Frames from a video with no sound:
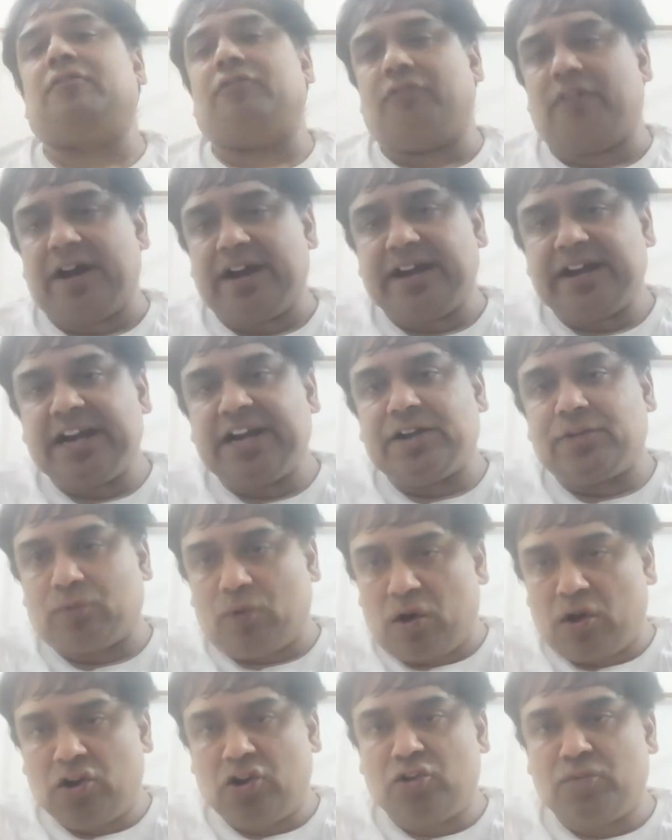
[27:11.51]
finite
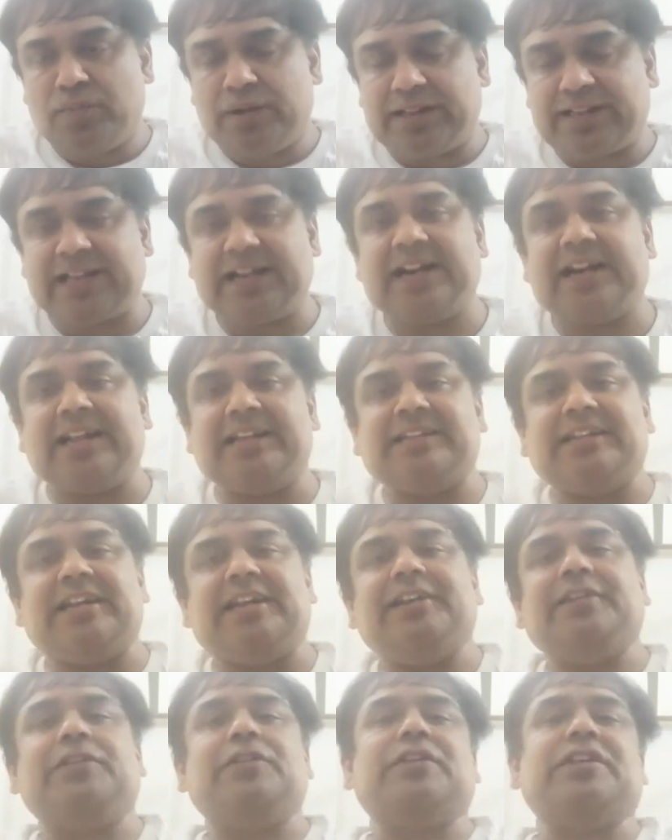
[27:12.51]
volume method, in
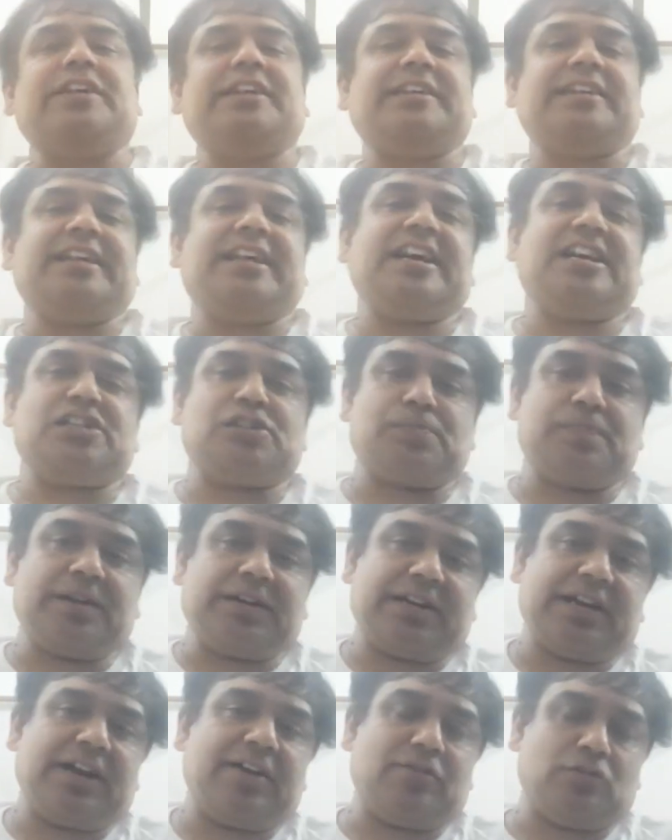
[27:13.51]
the introductory
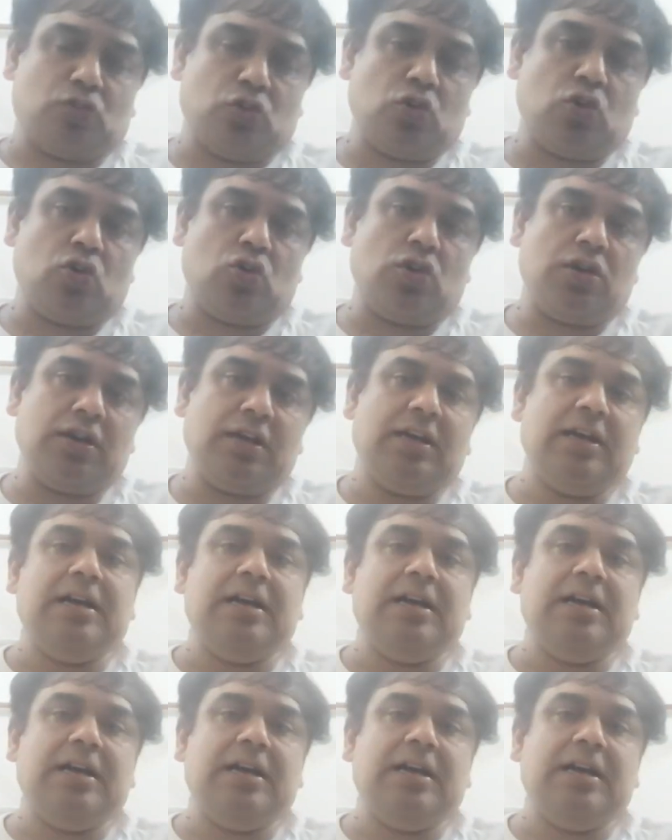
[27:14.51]
aspect I have told,